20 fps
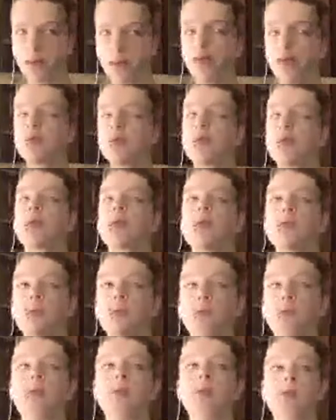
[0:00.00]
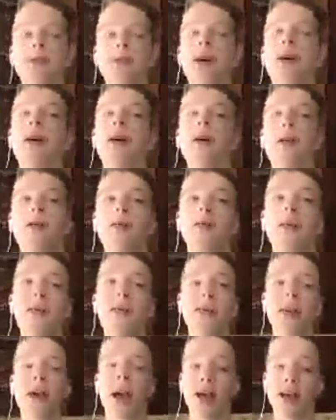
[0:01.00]
so the importance of
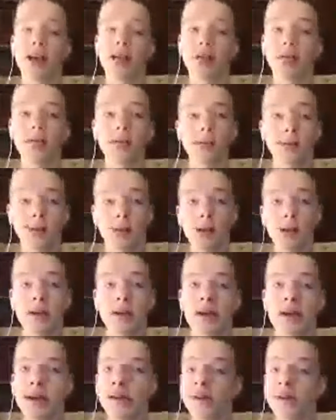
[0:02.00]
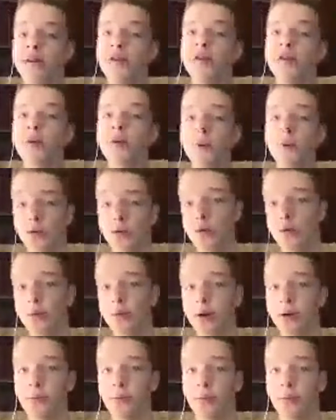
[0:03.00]
titles is super, super
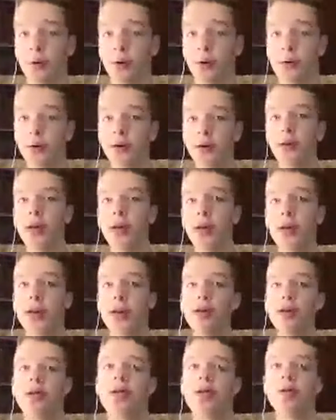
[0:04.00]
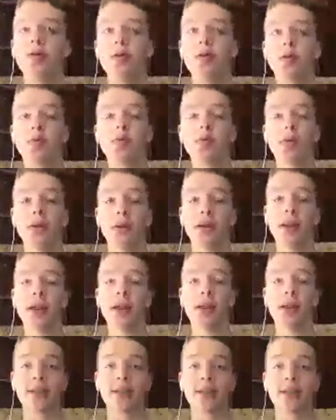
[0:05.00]
important to put like
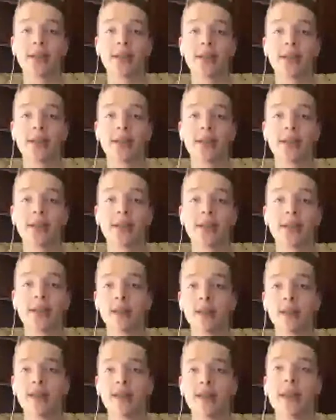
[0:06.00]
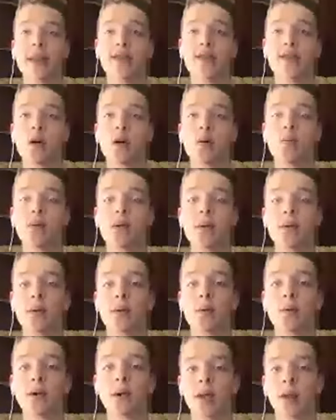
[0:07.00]
different keywords that people will
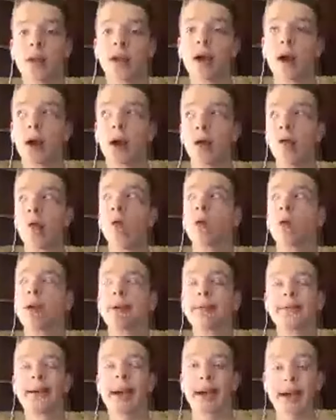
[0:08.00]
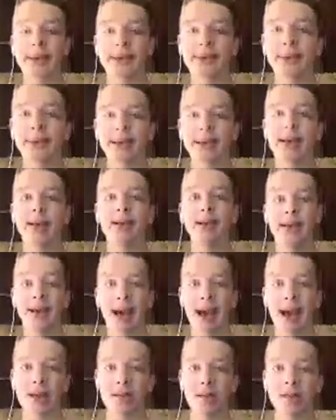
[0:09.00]
click on, or enticing
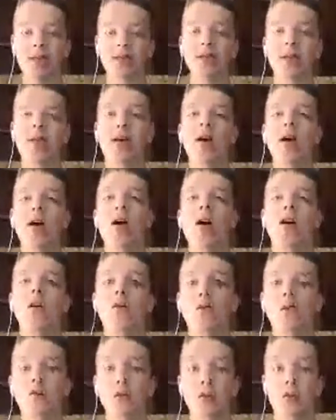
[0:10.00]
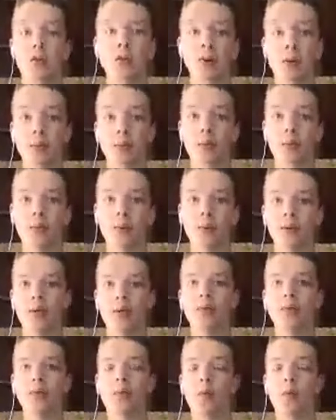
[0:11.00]
titles are super important
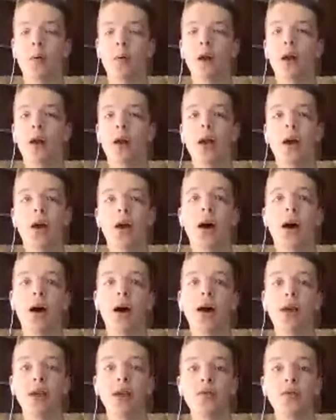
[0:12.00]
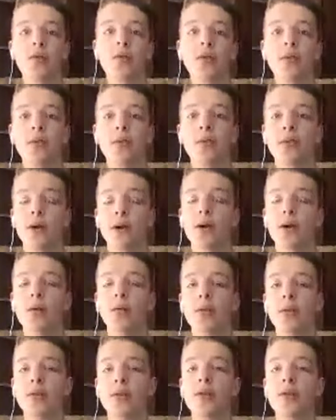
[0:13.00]
for YouTube growth,
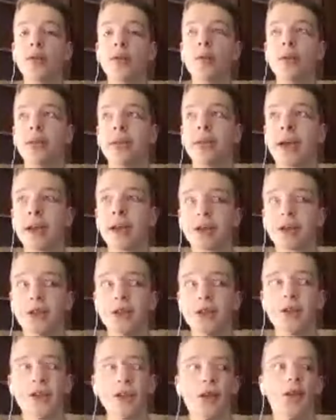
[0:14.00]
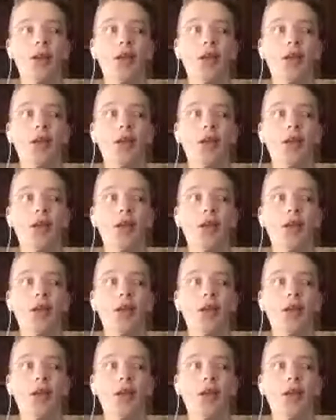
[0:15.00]
YouTube attention,